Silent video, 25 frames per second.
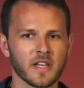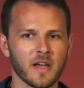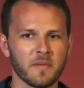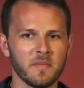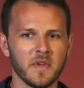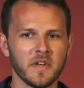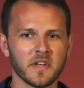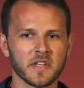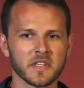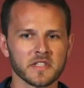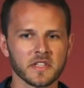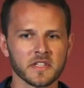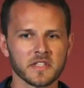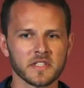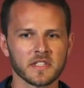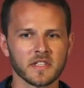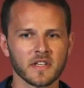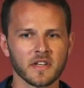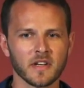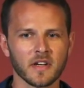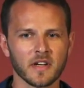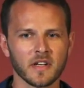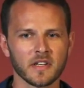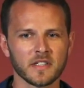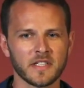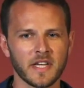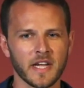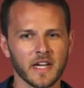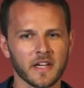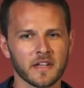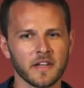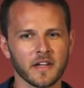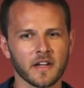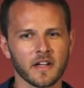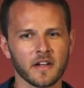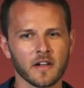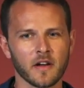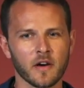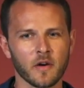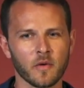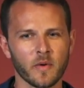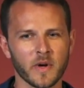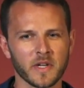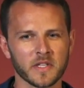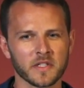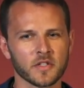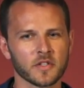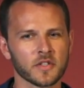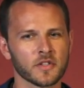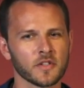I mean, this is a technical
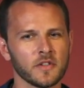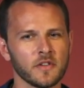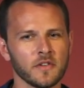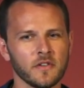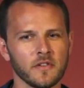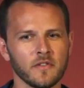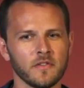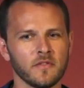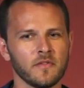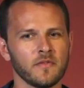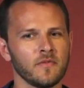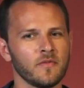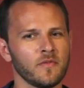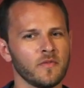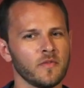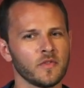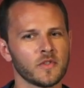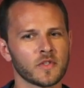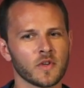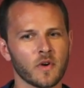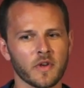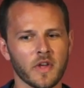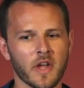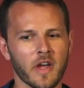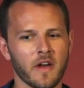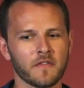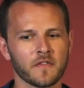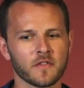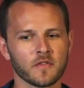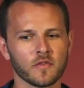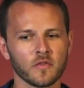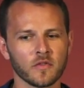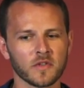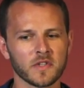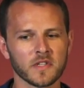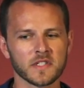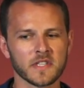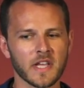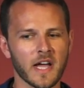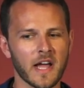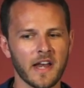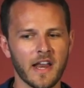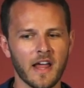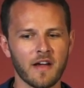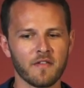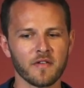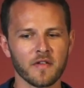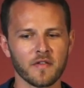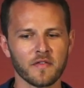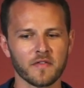question, so you have to design
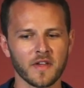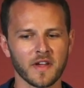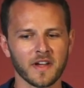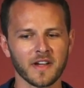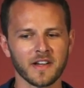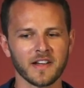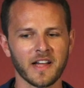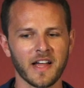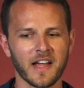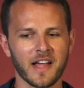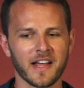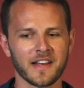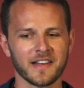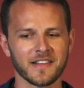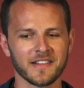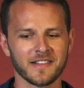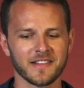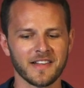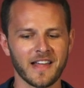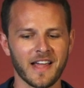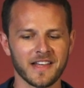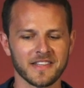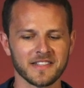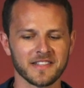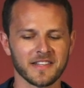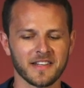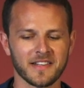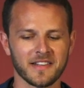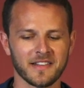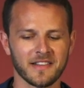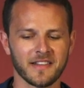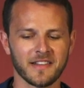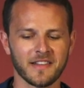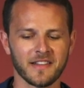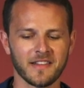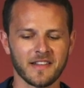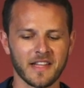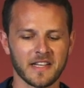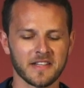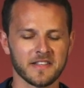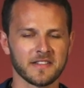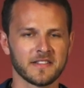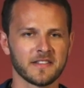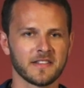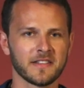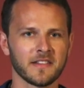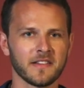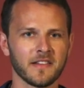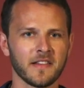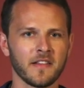everything as, it, as,
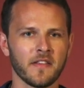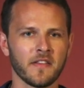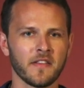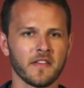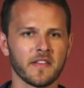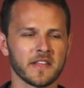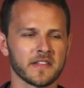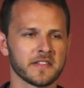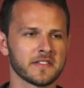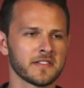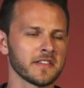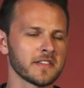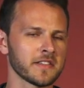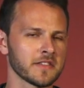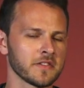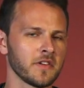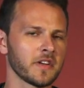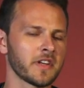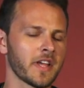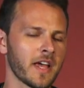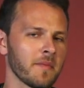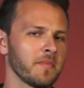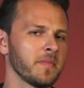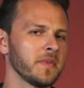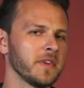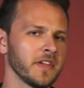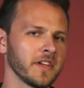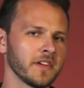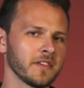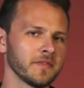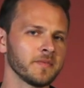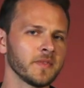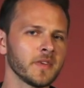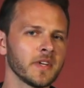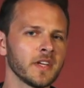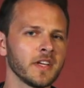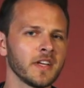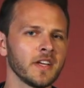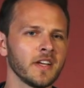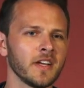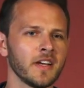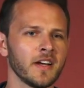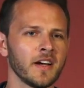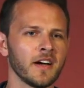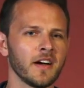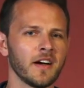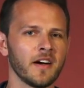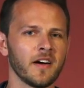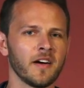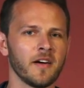as this is not happening.
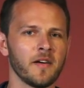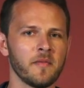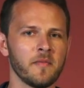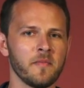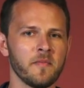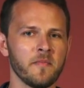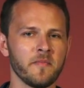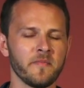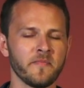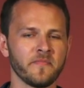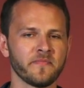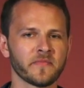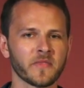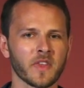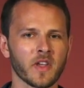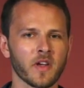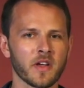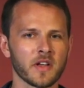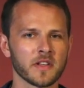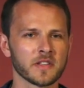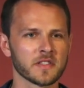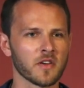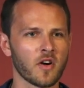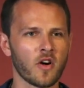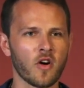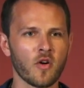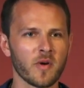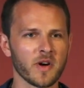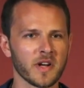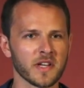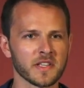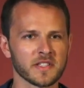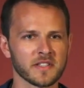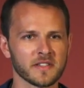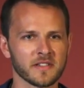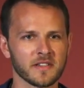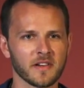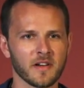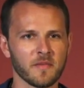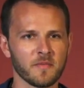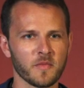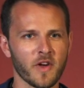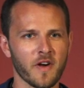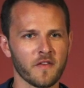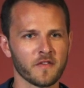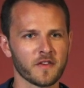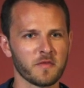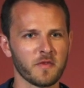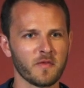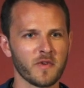Um, it's always, um, you
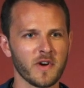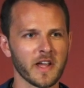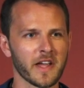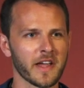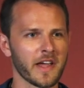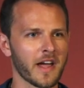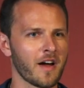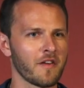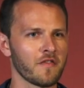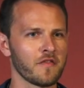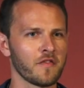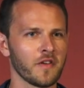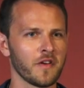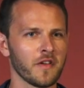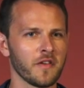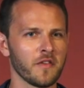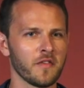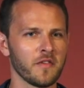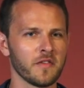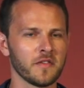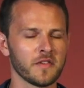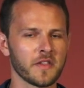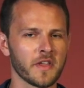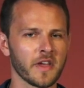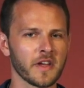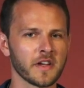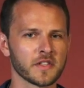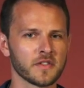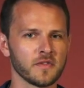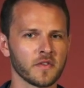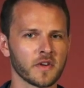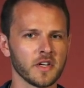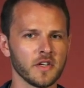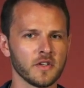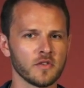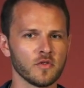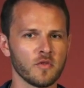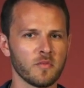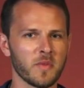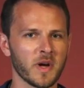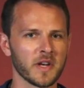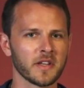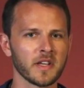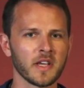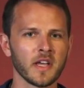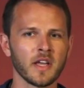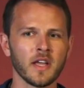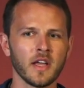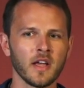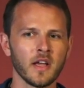have to be really careful on things you can do, but
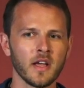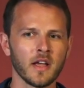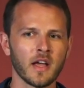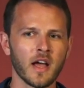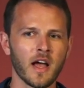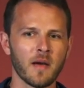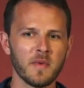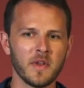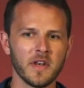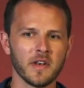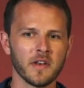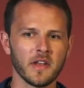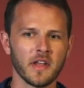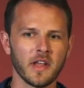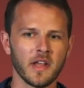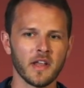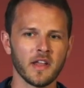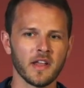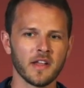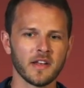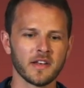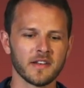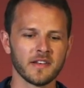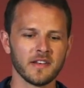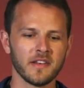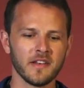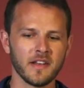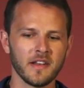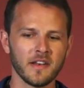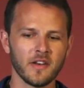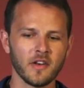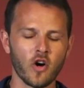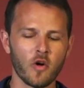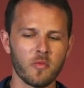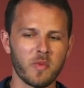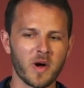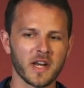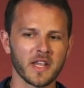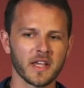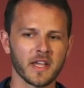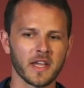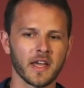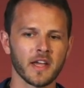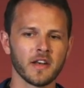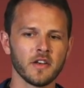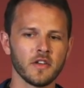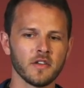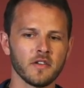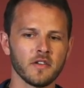I mean, nobody can